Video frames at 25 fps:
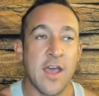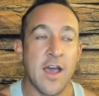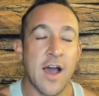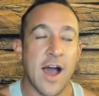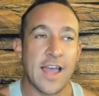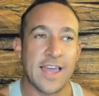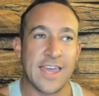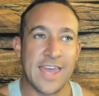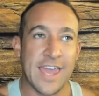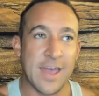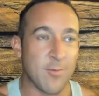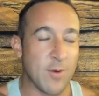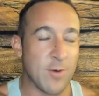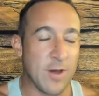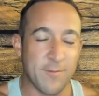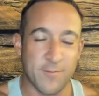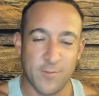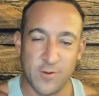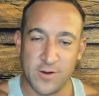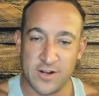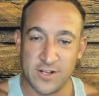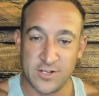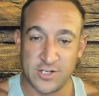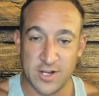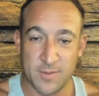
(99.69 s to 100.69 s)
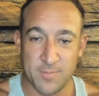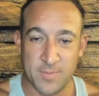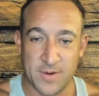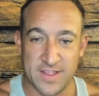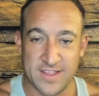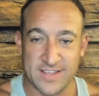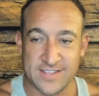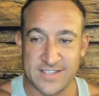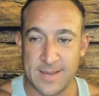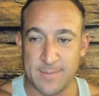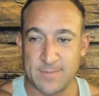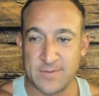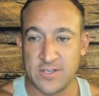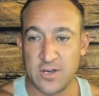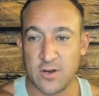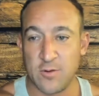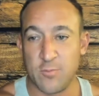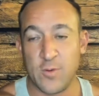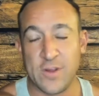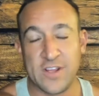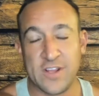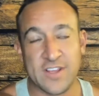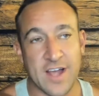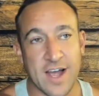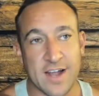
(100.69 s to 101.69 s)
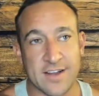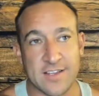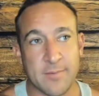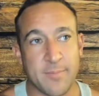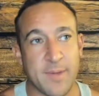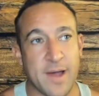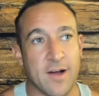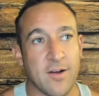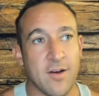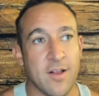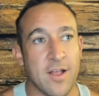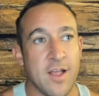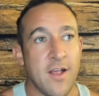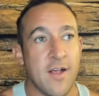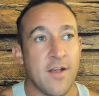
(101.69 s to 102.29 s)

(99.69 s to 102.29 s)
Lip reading: I can't wait for you to jump into this episode. We talked about